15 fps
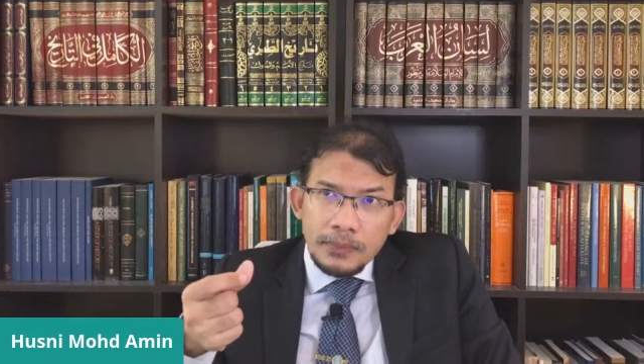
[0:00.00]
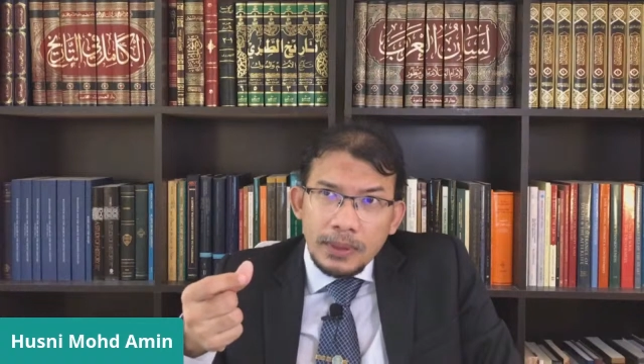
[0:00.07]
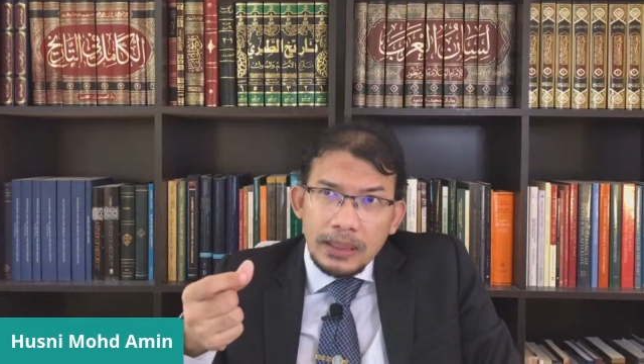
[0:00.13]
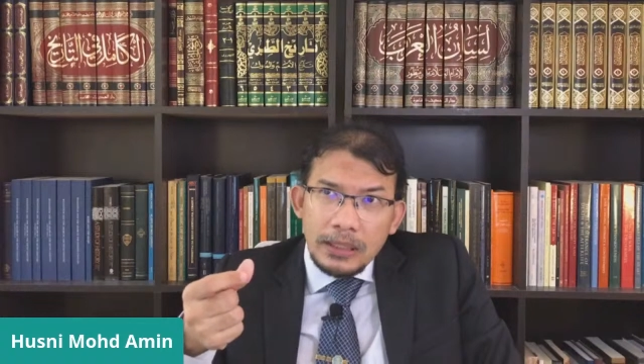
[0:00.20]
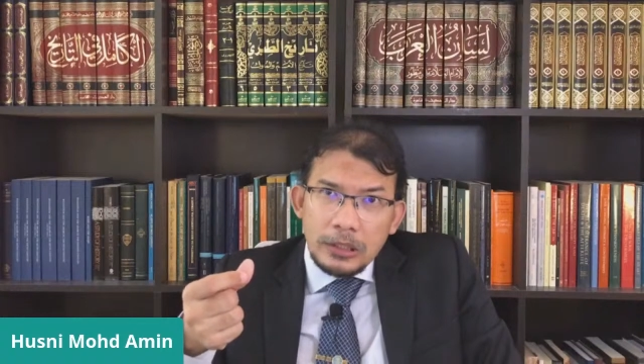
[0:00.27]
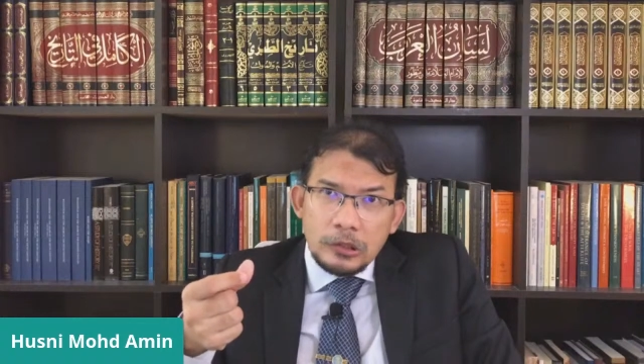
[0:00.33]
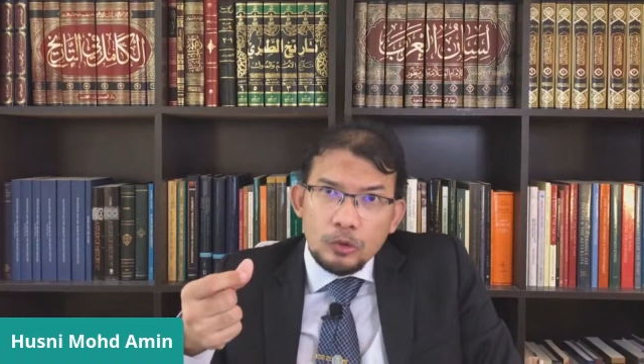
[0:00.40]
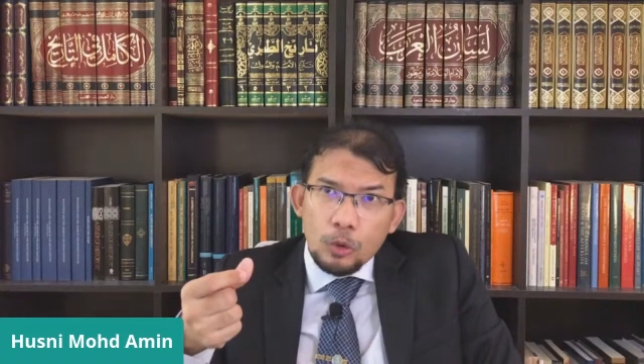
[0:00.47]

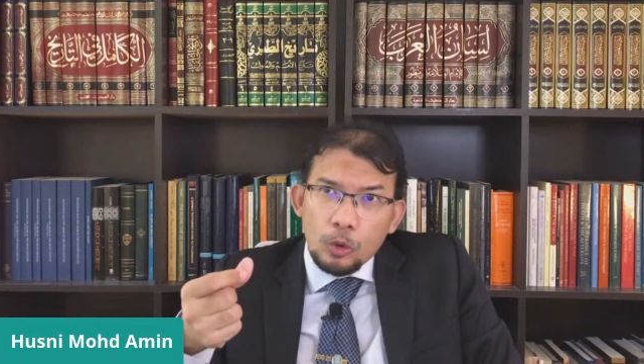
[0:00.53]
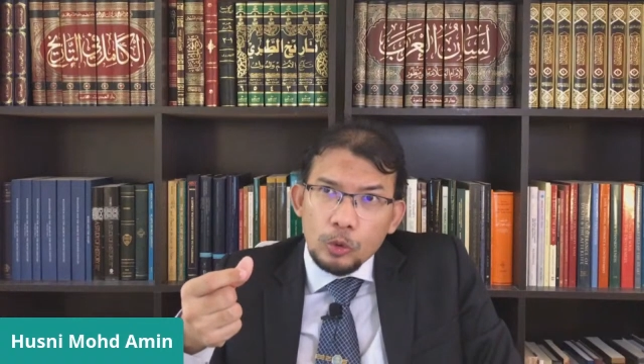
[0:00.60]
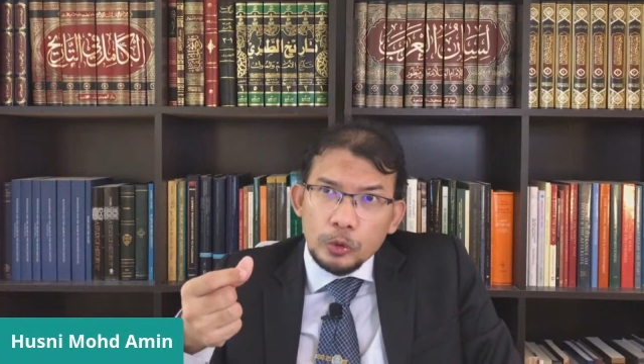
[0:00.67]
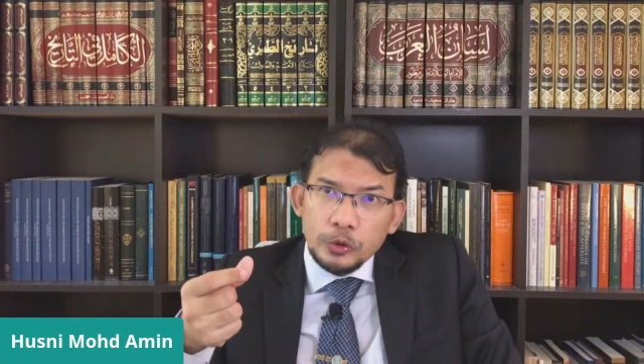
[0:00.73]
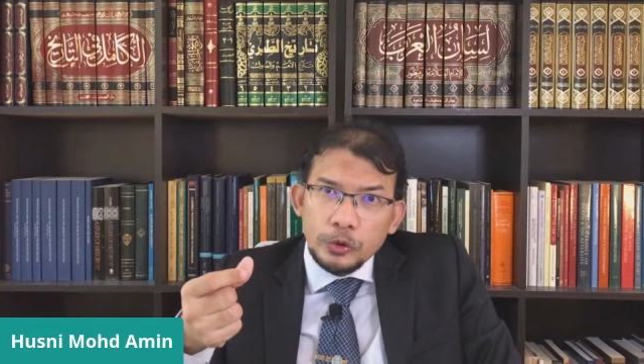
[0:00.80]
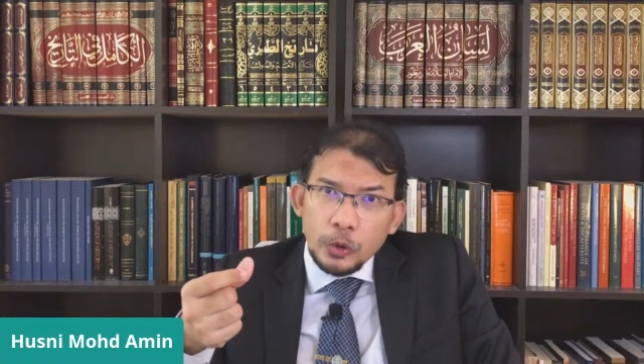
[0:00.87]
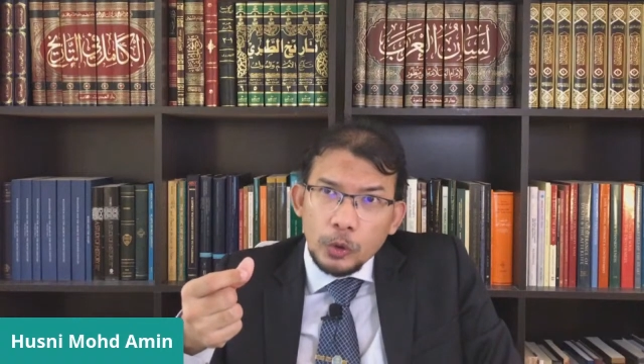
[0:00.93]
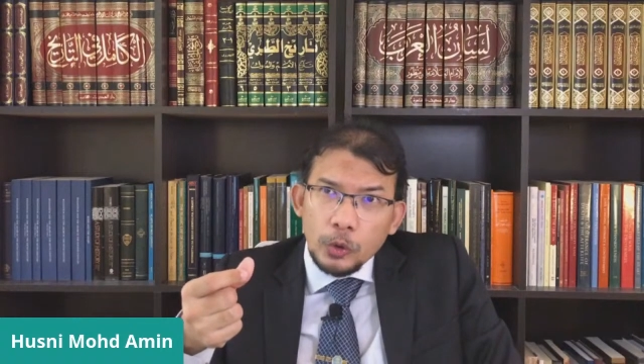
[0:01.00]
it is
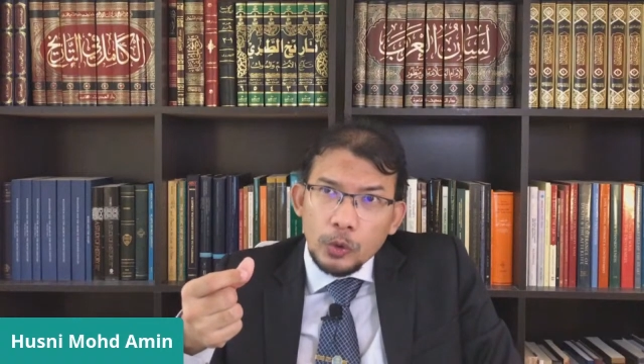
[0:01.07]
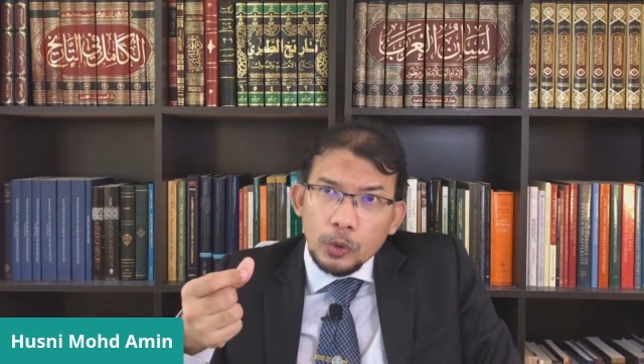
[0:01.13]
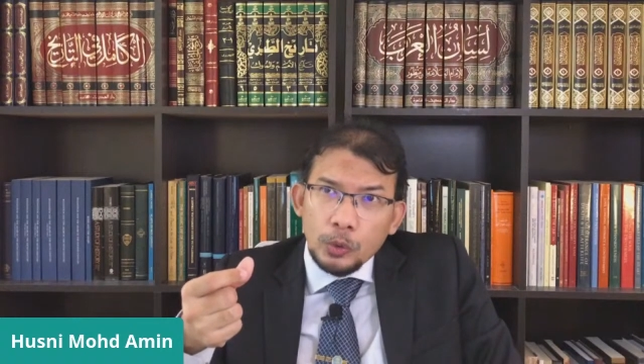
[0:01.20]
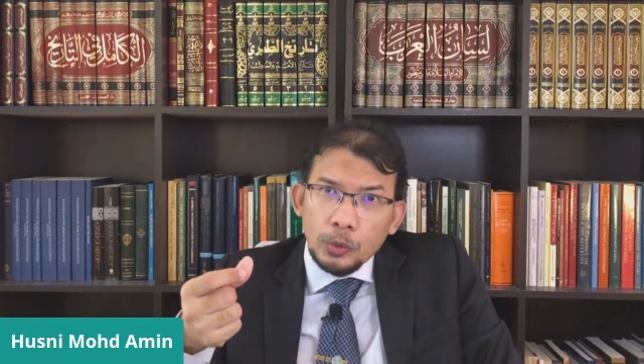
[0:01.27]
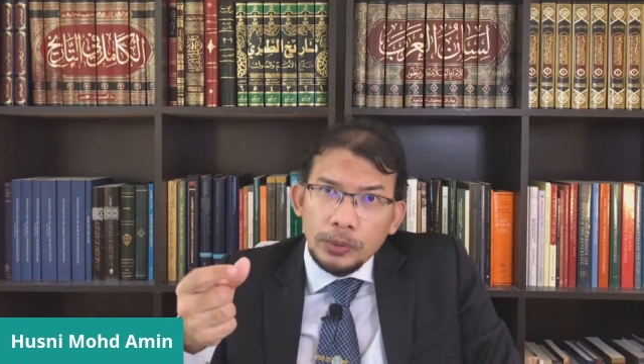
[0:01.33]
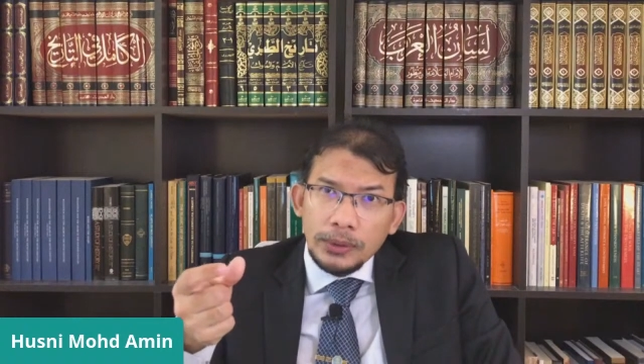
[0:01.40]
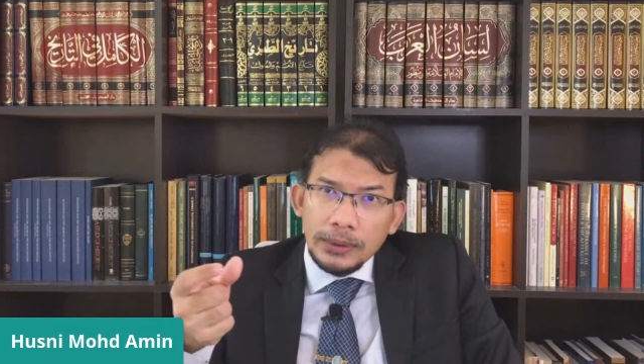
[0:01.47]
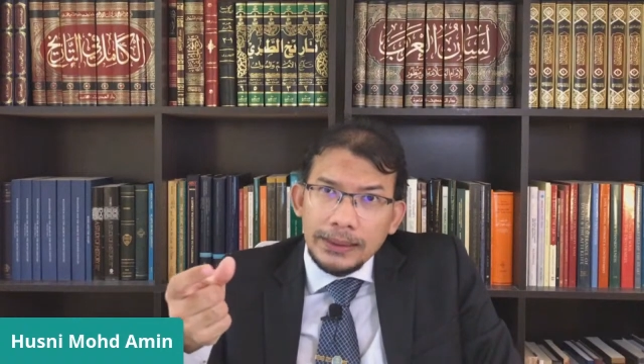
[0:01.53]

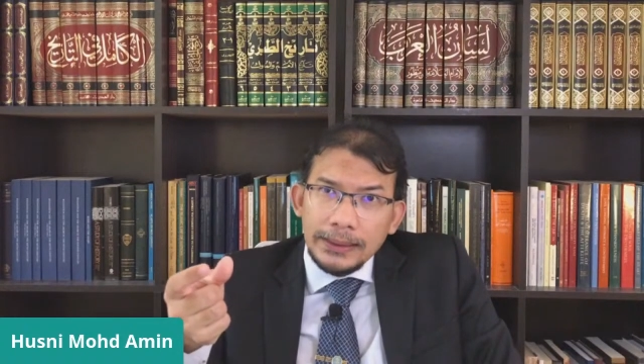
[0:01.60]
also